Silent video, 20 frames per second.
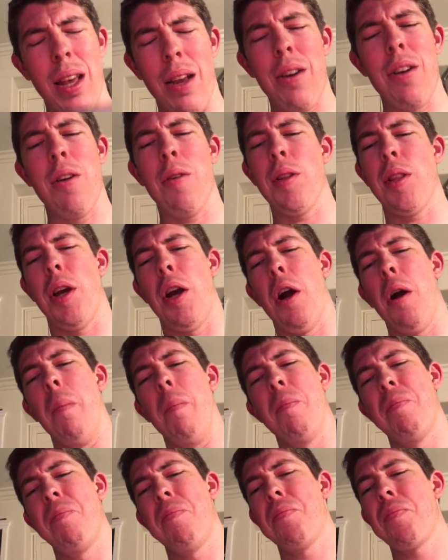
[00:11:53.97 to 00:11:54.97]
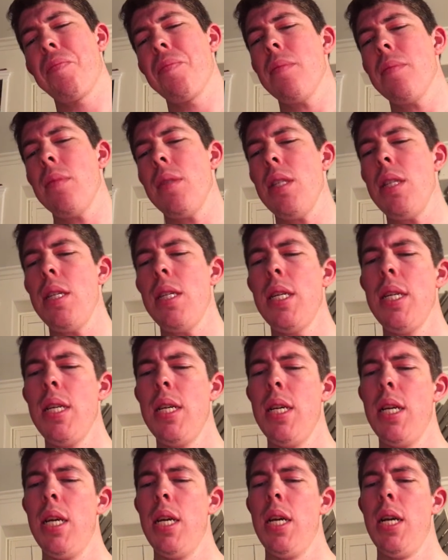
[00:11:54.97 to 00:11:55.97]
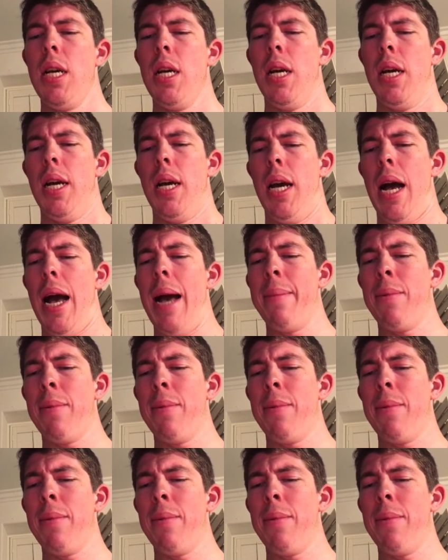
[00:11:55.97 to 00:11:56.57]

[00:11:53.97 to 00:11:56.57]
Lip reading: I don't know what they are.